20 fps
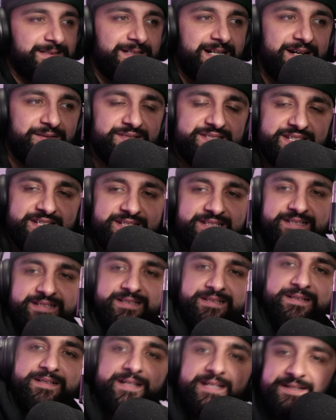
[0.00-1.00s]
I'll send it.
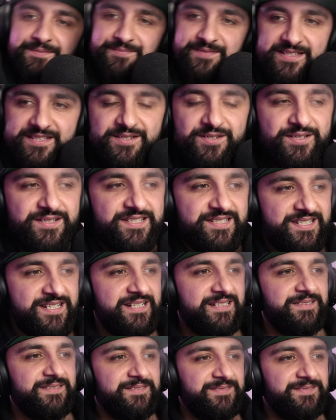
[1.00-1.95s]
It's a good design.